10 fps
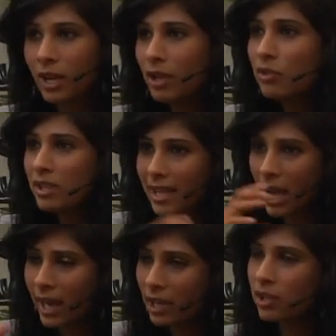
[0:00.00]
So countries are
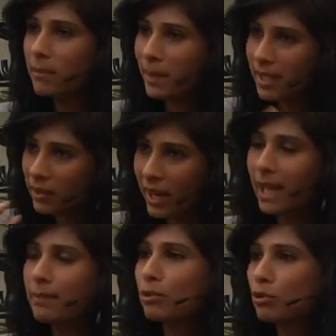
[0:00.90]
now actually better
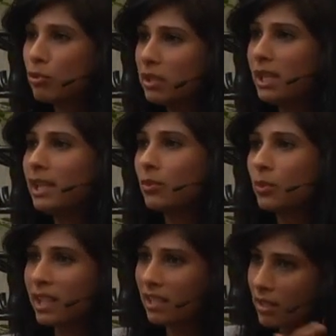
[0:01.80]
able to deal
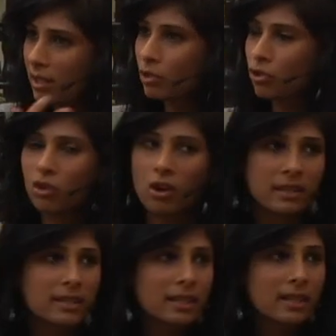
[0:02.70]
with external
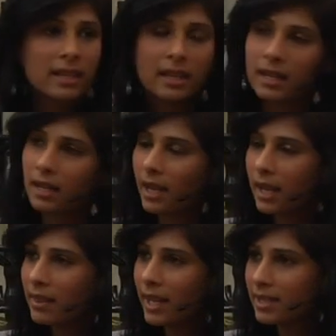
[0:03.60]
shocks.
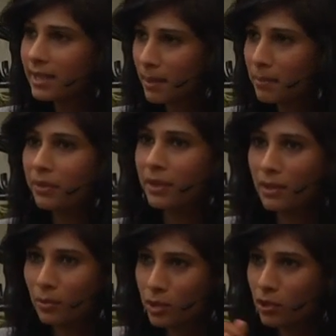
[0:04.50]
And that's
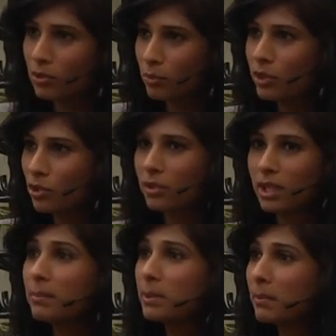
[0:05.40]
something that we
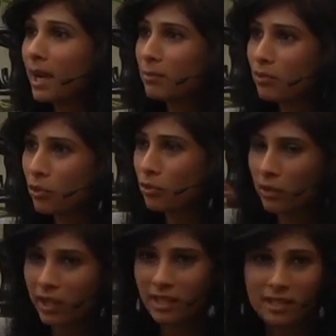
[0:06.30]
should keep in mind before
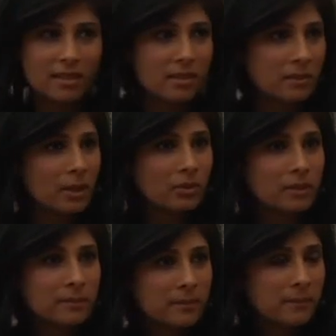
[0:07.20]
throwing any system out.